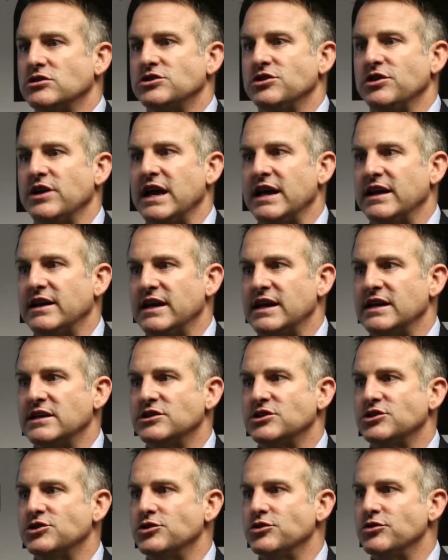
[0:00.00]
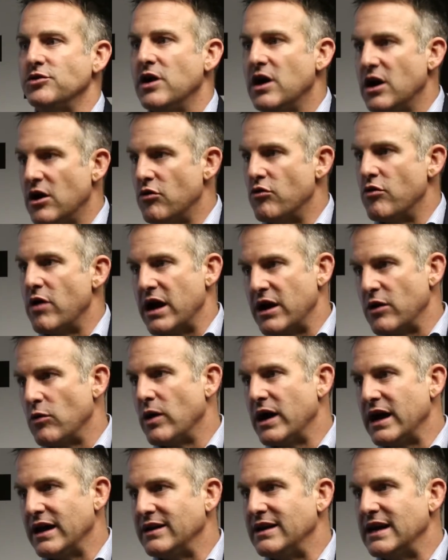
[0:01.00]
to get into
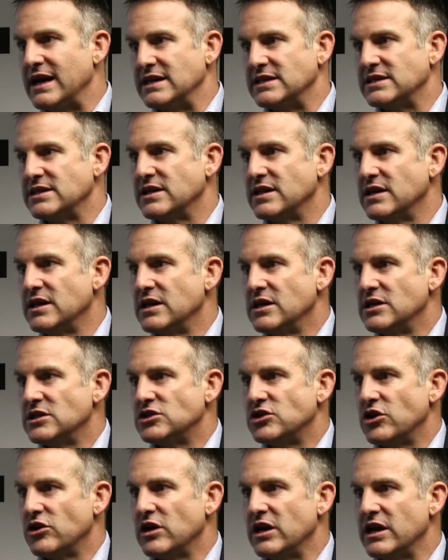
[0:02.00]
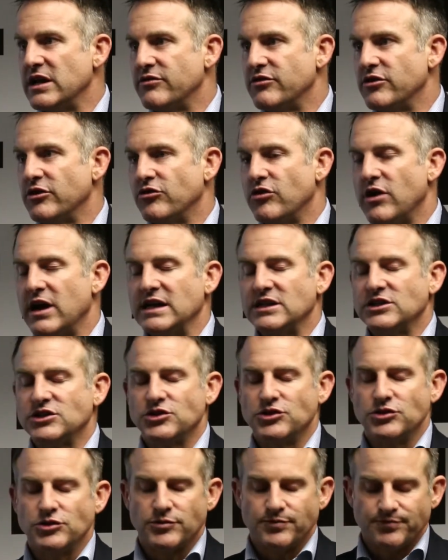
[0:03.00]
runaway debt, certainly if you're trying
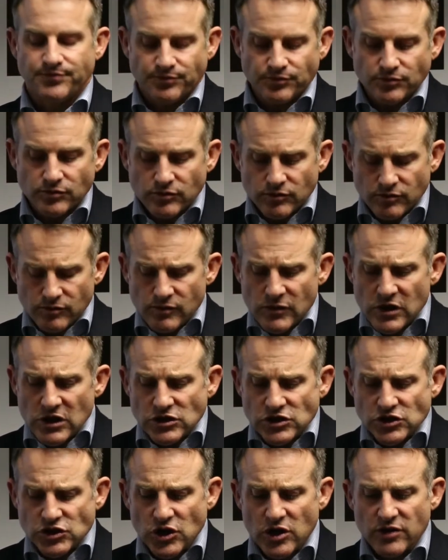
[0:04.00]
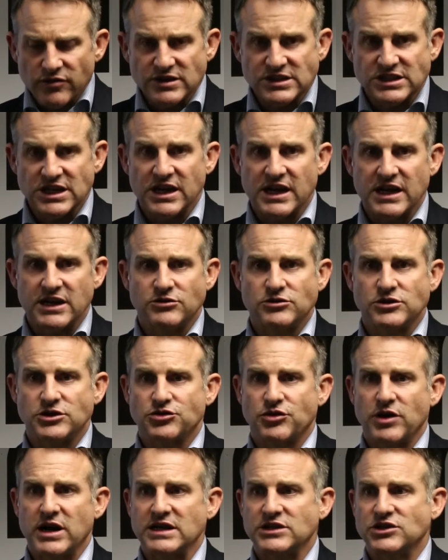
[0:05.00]
to service an interest
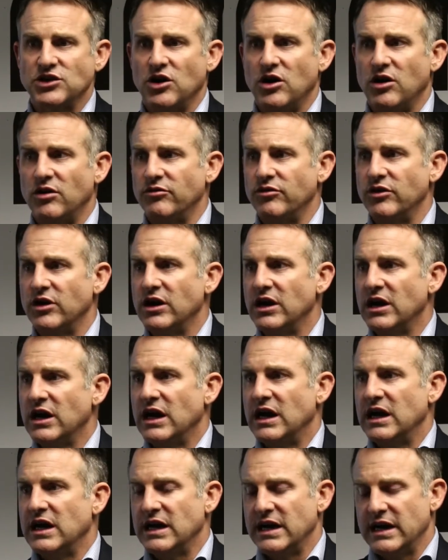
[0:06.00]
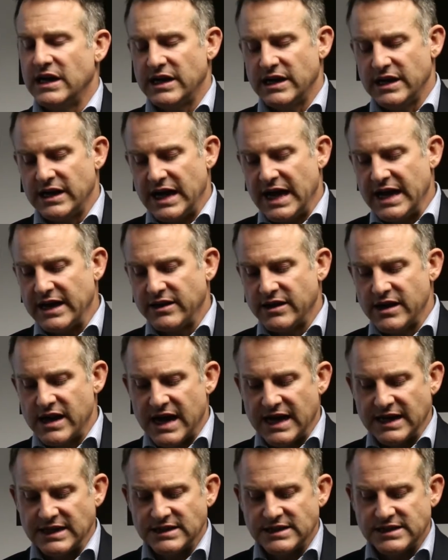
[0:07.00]
rate of 8,
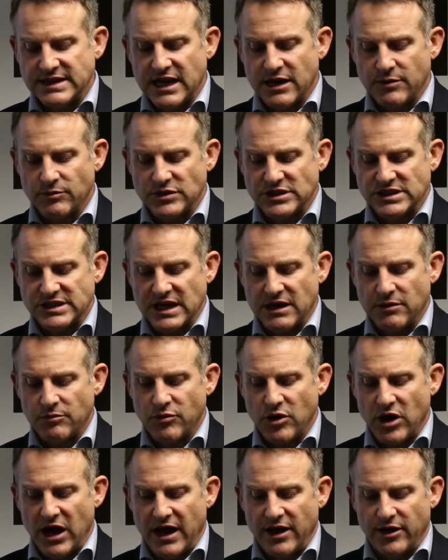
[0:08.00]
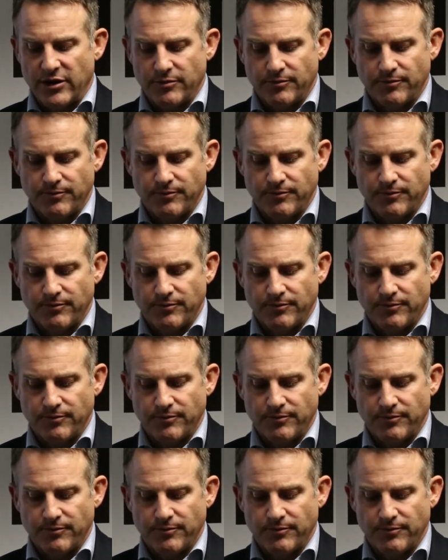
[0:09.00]
9, 10% per annum.